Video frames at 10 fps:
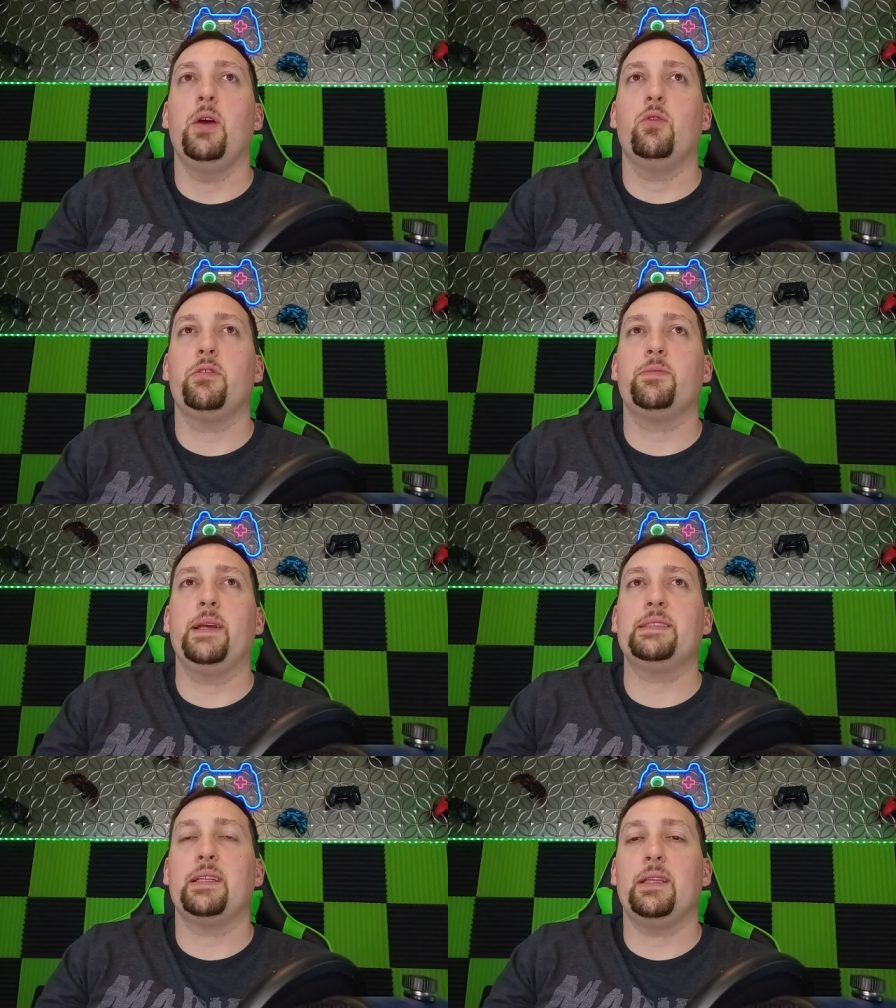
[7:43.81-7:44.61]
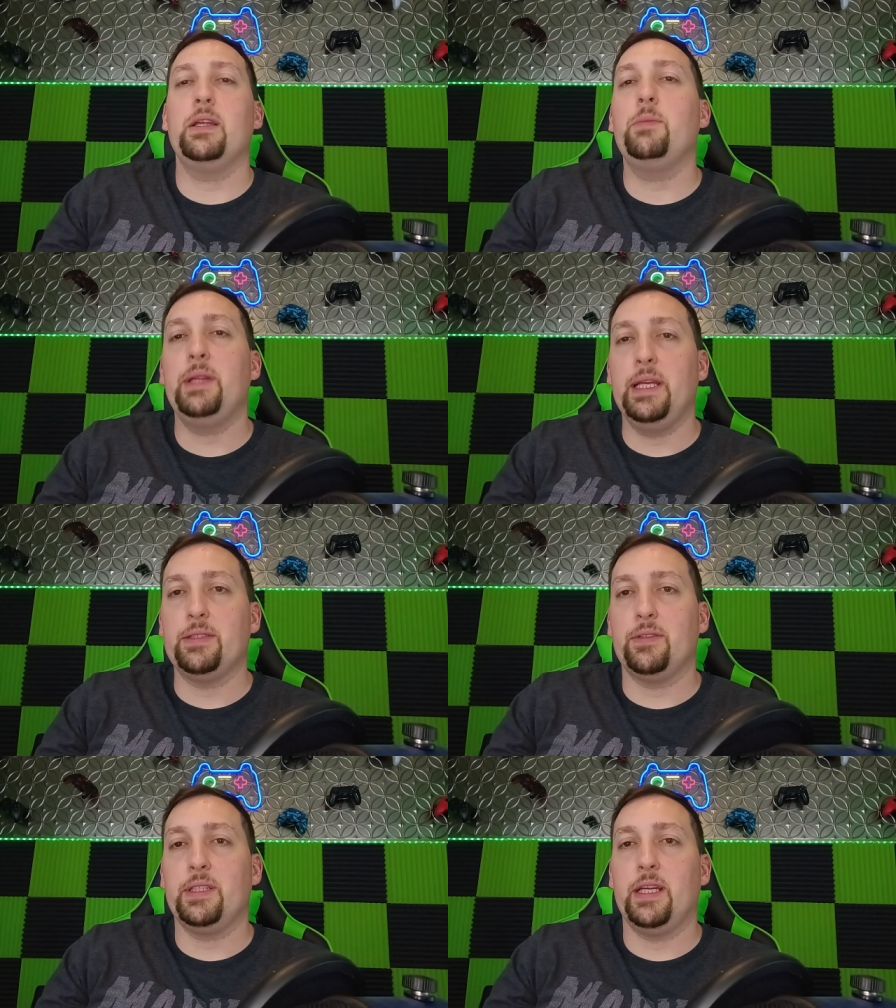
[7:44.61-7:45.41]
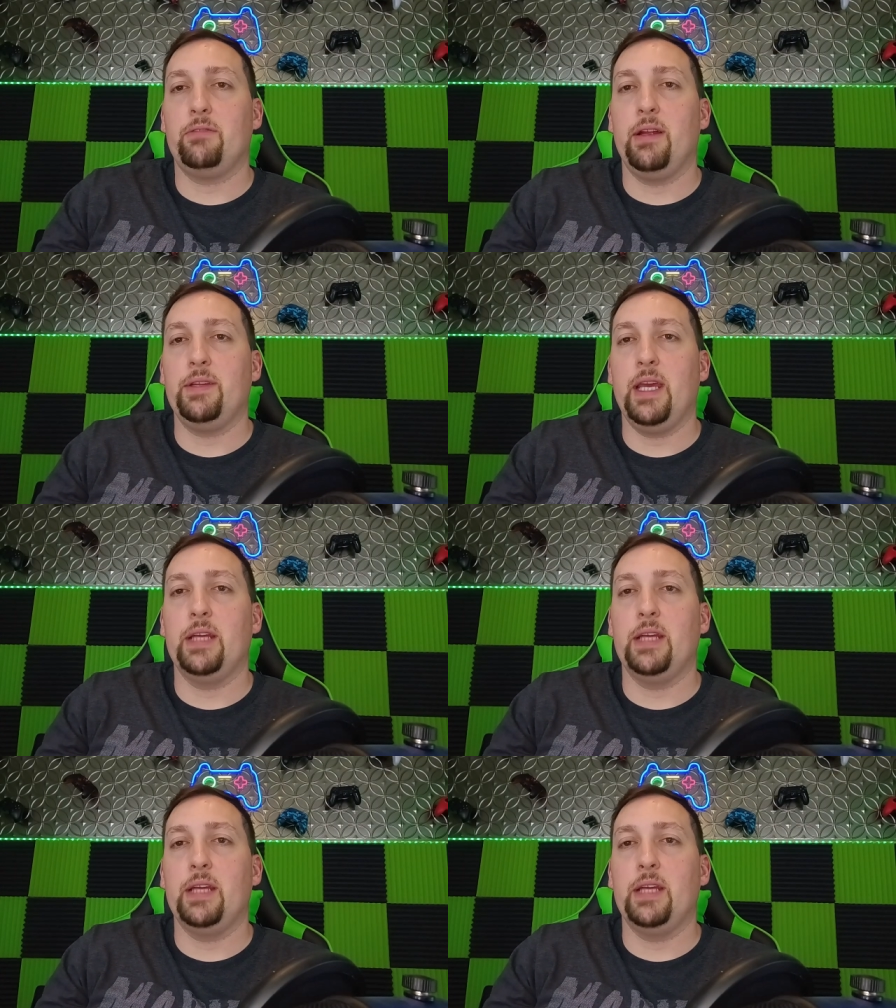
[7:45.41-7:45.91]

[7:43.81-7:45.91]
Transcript: which makes it a little bit easier to get around the